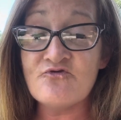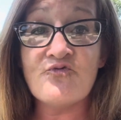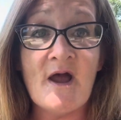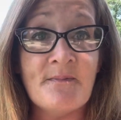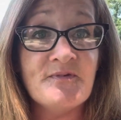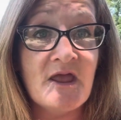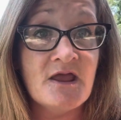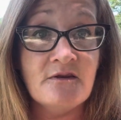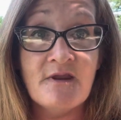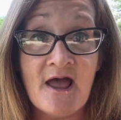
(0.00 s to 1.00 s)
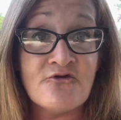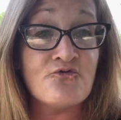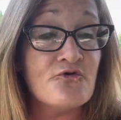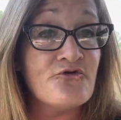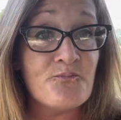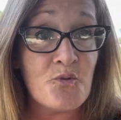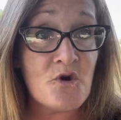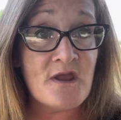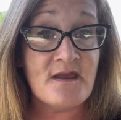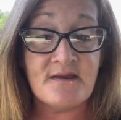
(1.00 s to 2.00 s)
trapped in natural
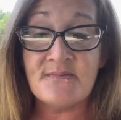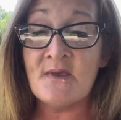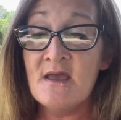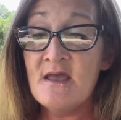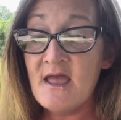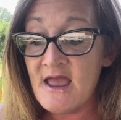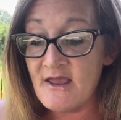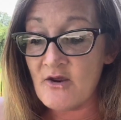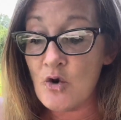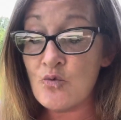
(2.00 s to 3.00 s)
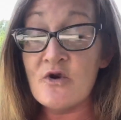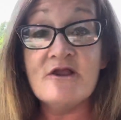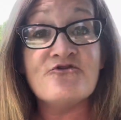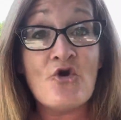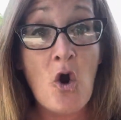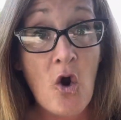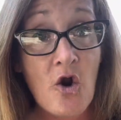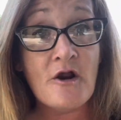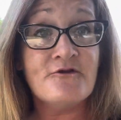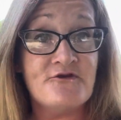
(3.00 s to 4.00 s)
springs. It
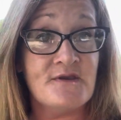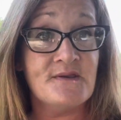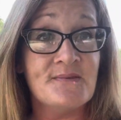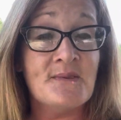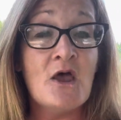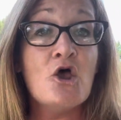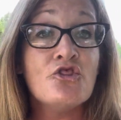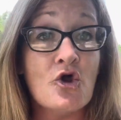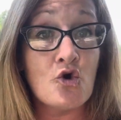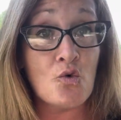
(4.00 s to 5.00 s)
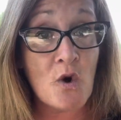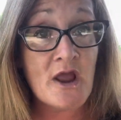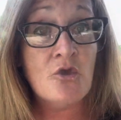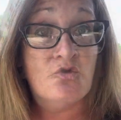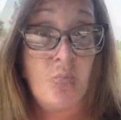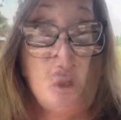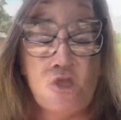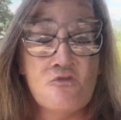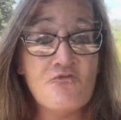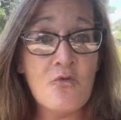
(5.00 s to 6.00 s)
recharges the groundwater. But
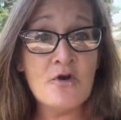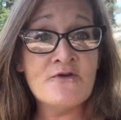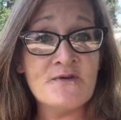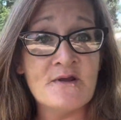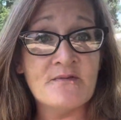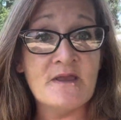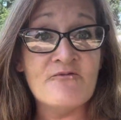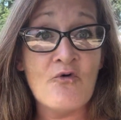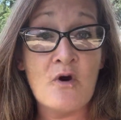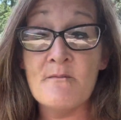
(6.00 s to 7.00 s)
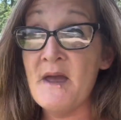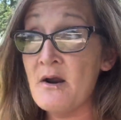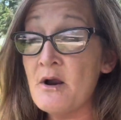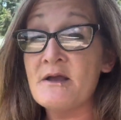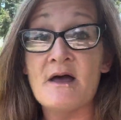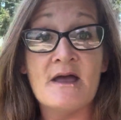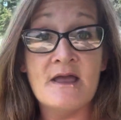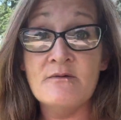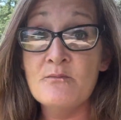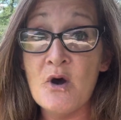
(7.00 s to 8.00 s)
unfortunately for America
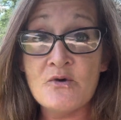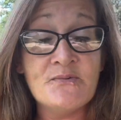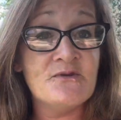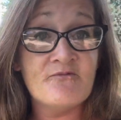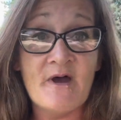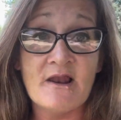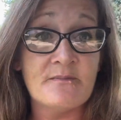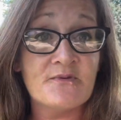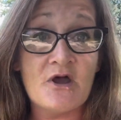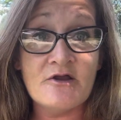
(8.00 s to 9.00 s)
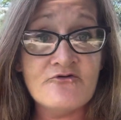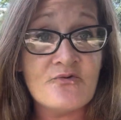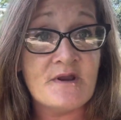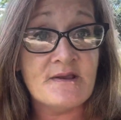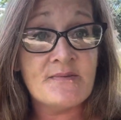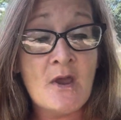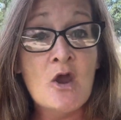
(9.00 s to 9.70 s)
and most developed countries,